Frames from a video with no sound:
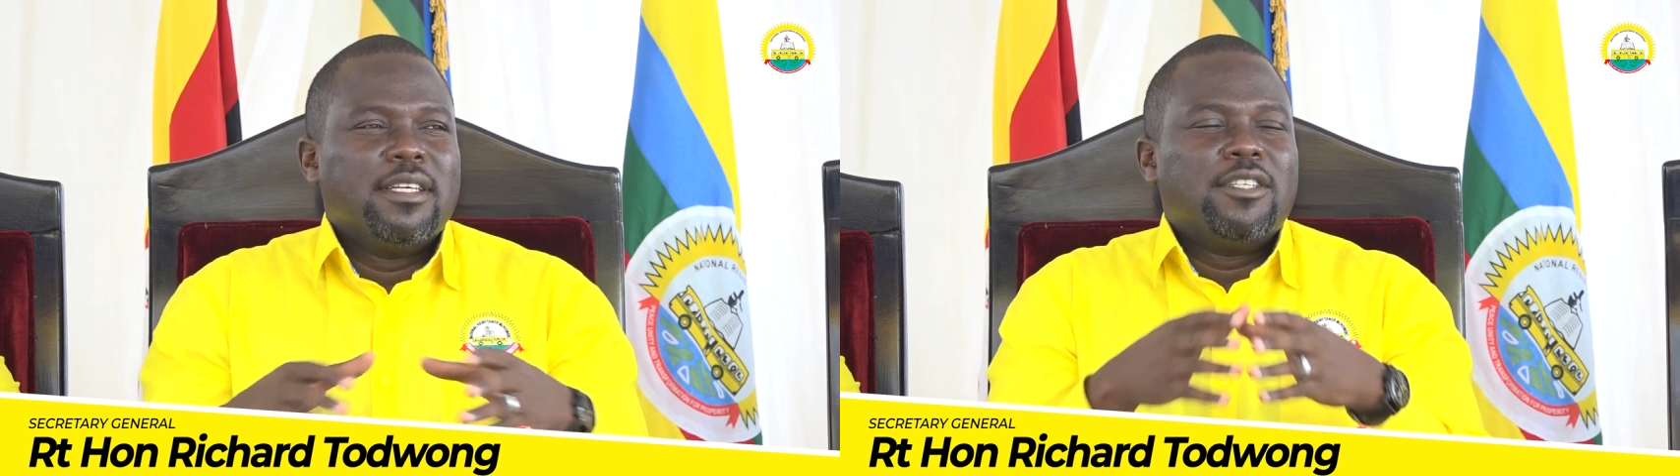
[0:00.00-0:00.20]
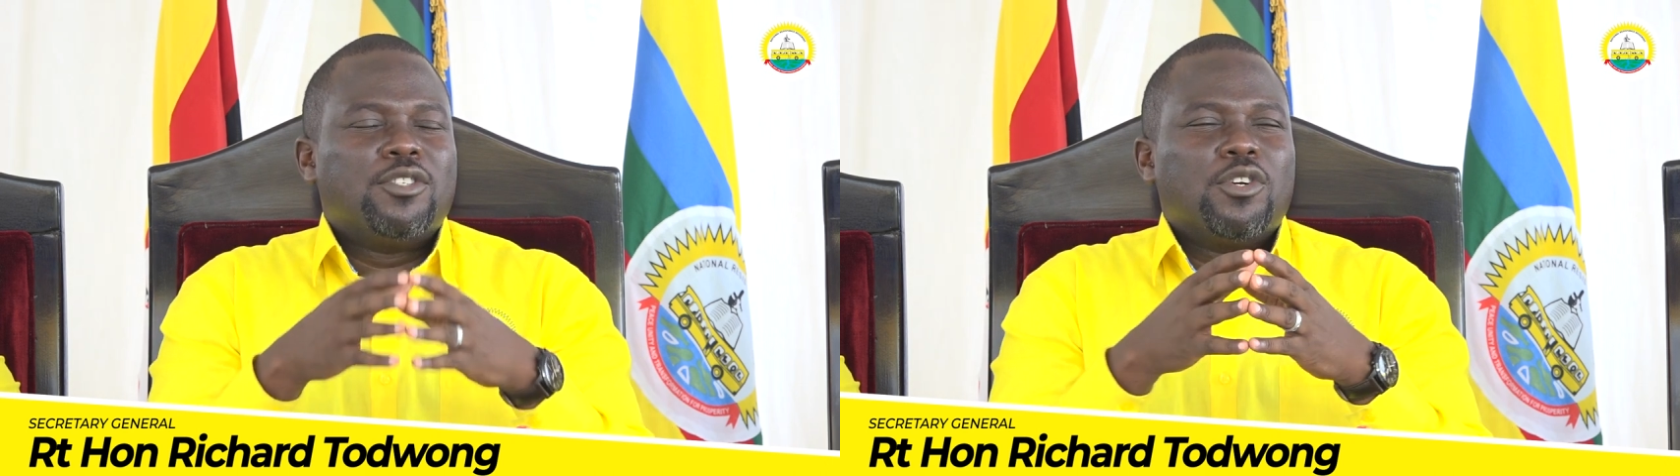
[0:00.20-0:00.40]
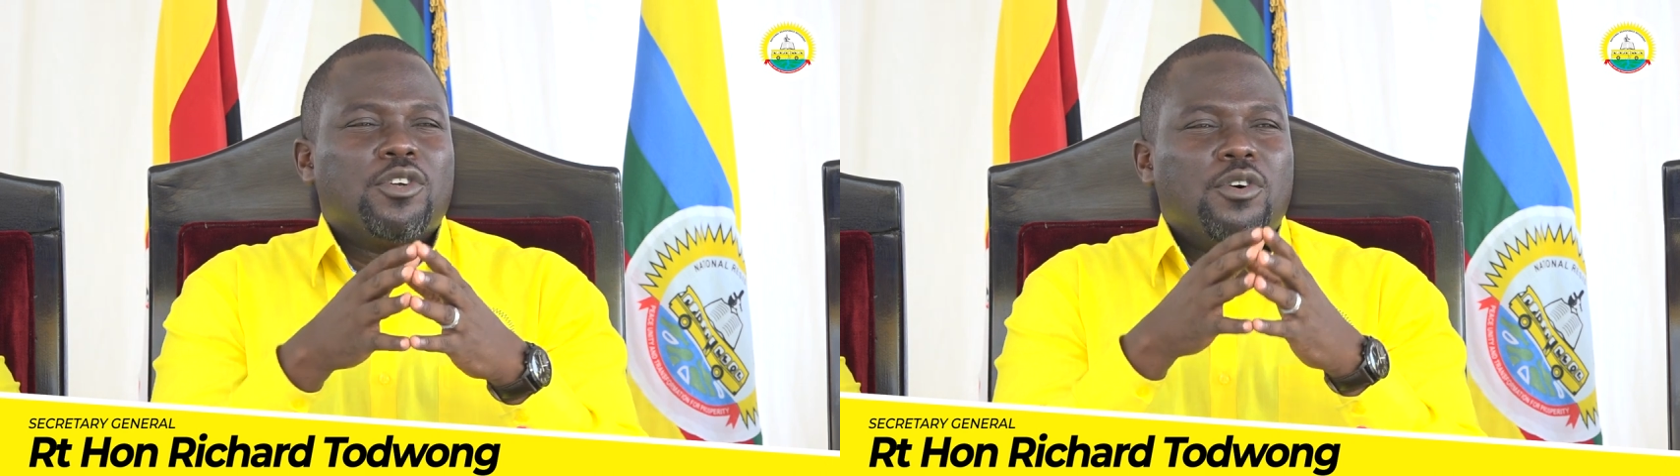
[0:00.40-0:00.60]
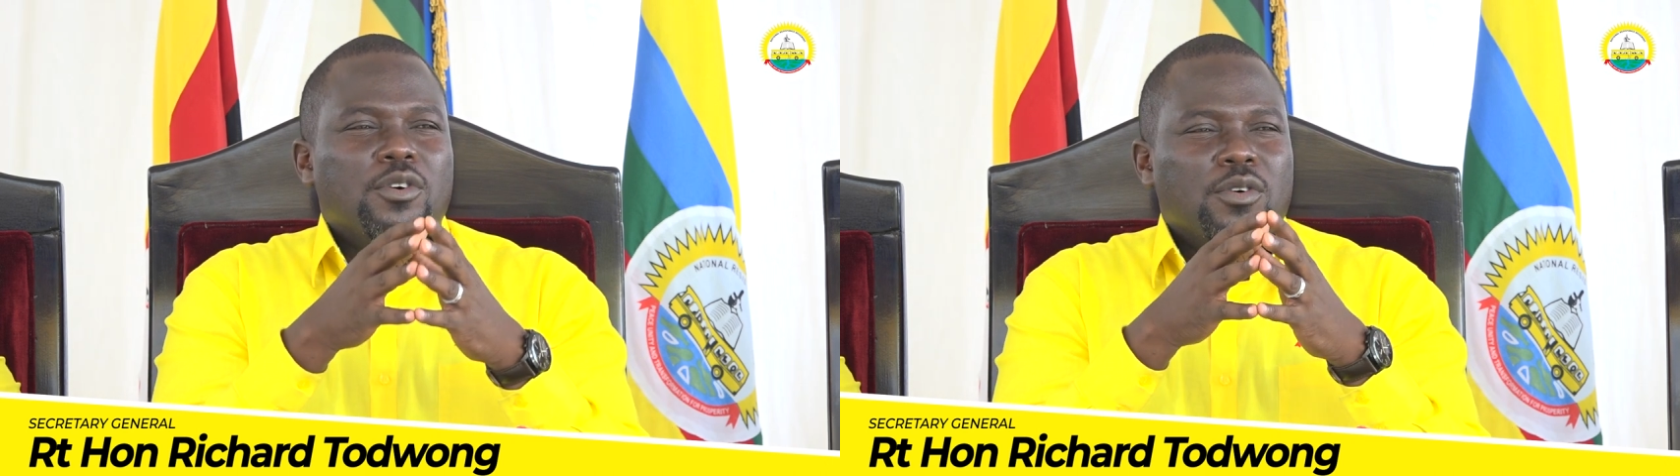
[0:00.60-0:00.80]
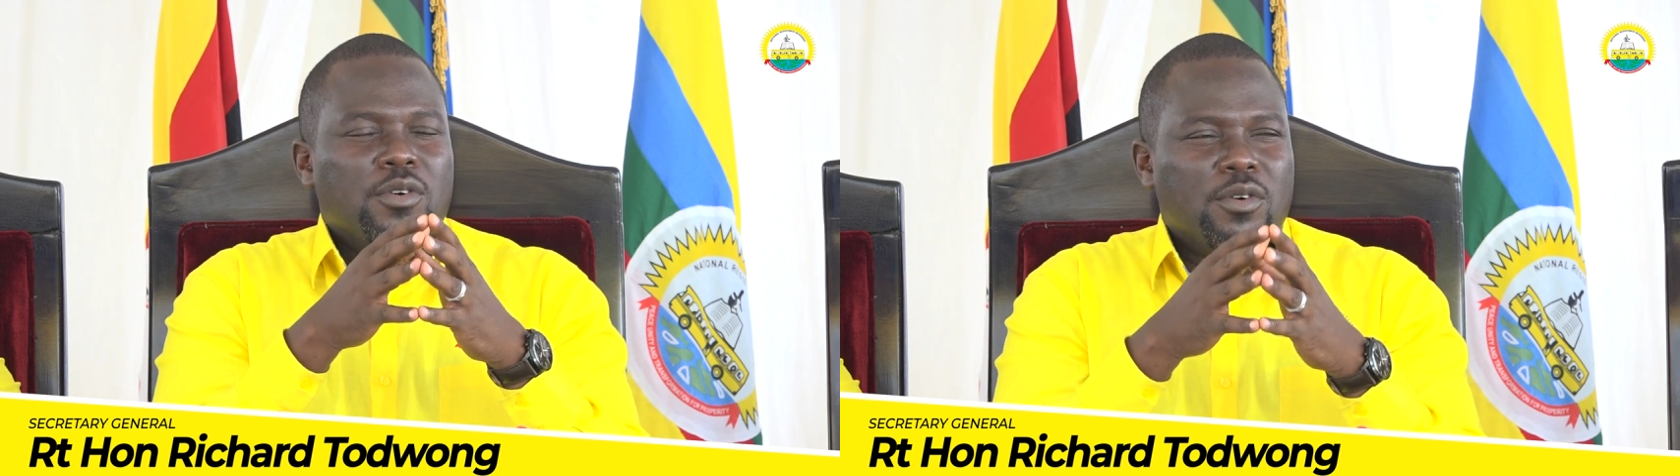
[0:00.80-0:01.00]
in
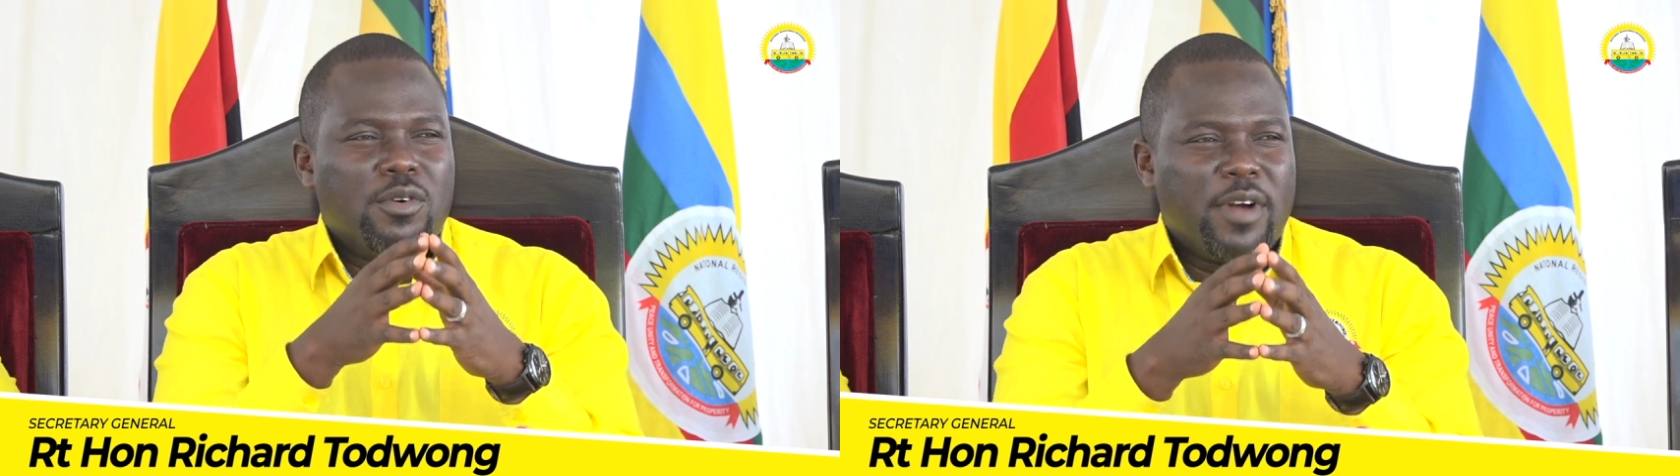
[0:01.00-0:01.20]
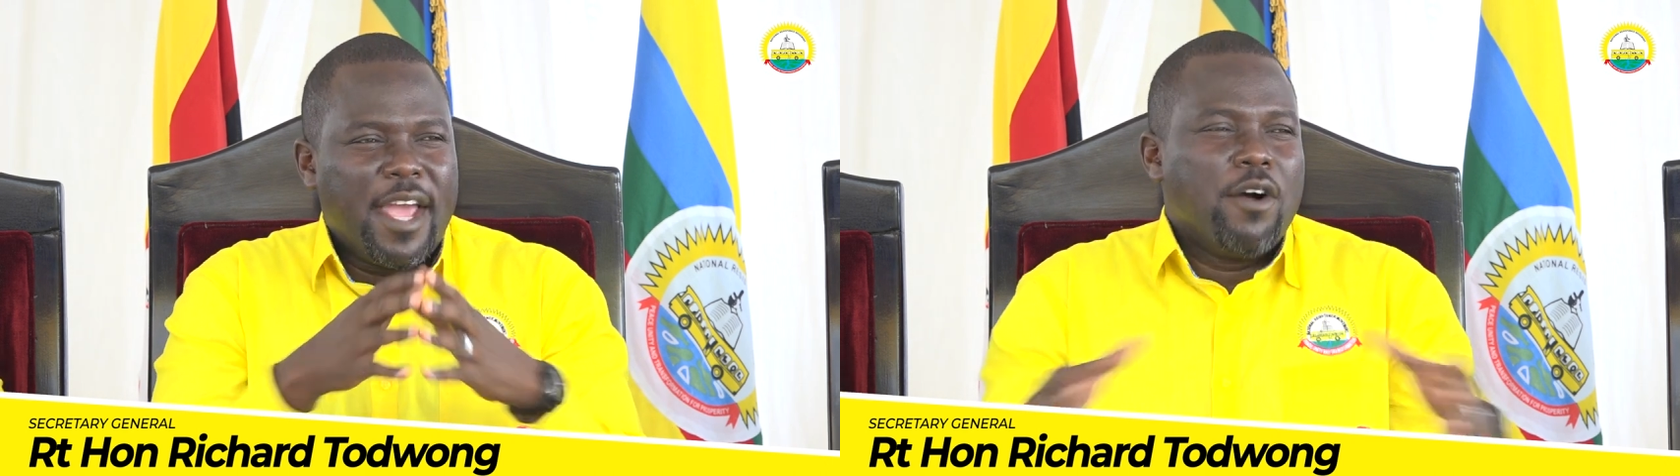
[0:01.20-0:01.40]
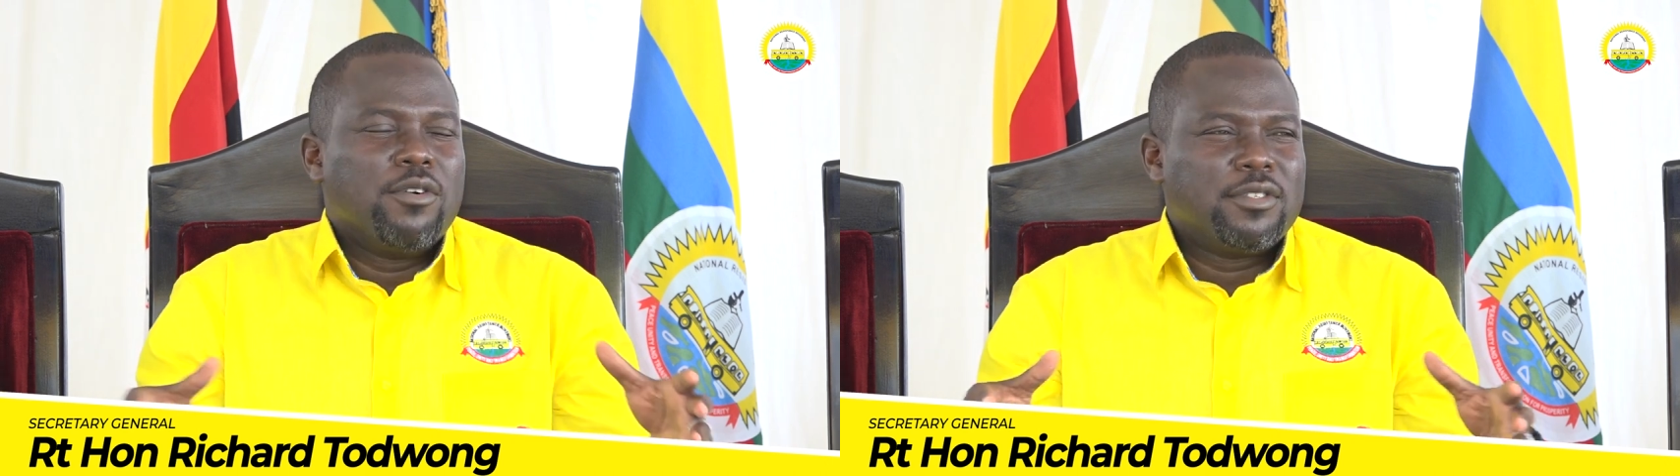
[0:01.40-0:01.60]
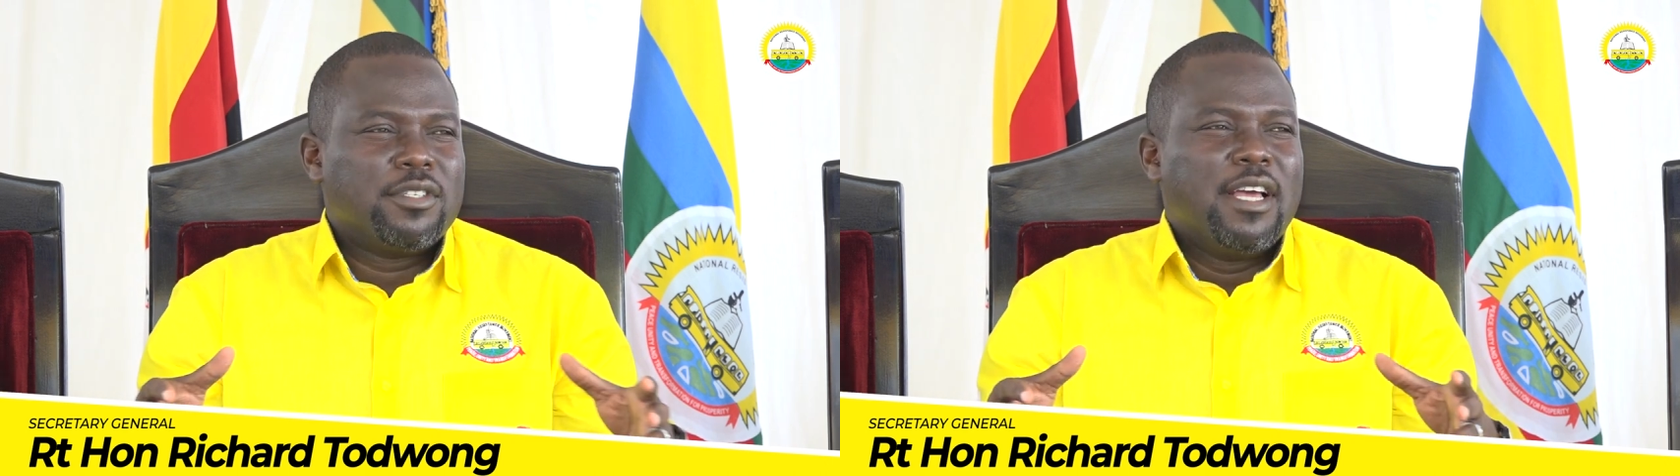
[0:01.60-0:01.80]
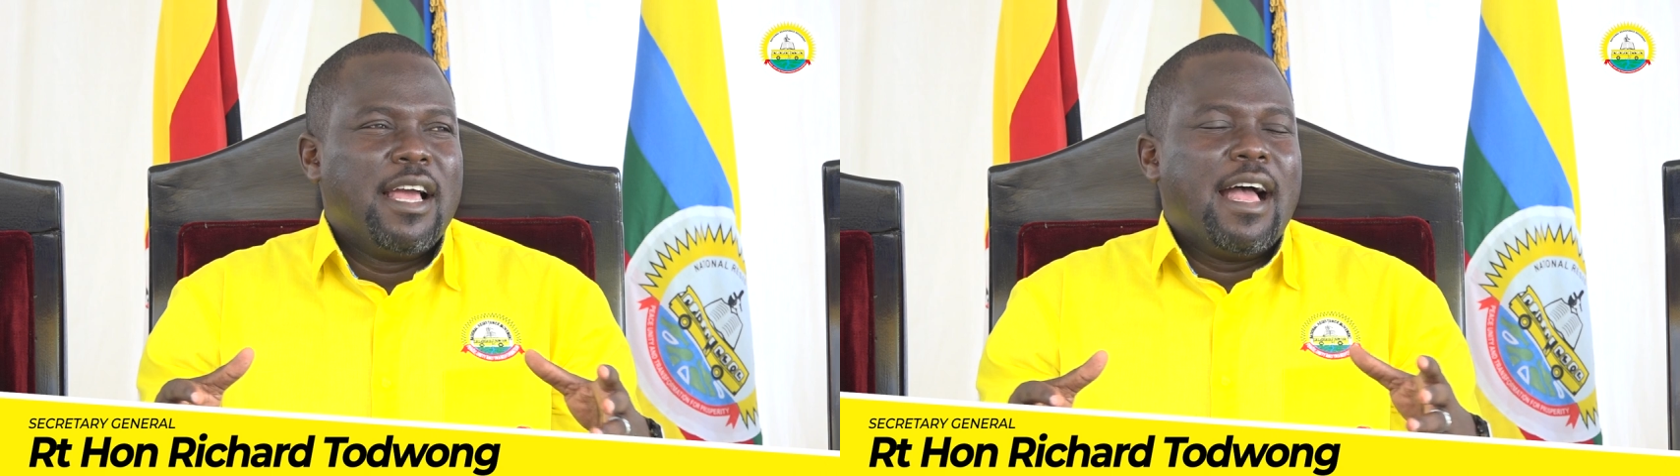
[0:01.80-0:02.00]
total chaos,